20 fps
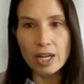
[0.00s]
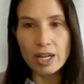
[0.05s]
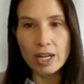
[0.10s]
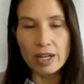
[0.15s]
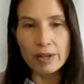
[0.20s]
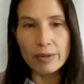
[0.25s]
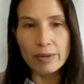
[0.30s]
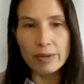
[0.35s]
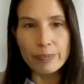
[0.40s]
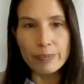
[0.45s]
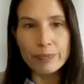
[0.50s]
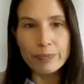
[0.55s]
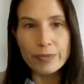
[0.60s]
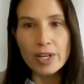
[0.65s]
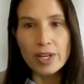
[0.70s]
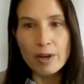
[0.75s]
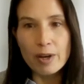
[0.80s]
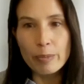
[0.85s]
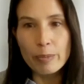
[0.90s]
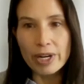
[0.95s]

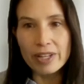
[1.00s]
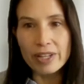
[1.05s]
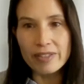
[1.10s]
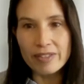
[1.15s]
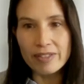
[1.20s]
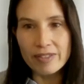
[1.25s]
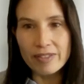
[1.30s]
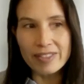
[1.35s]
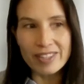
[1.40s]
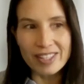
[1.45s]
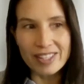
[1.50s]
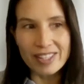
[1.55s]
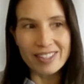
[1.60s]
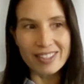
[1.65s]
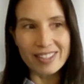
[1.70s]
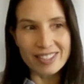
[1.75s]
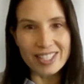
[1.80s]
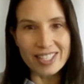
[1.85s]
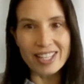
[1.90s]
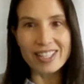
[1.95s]
But at
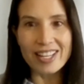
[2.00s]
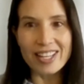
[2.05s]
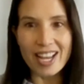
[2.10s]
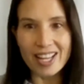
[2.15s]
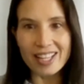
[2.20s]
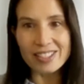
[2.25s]
the end of the day,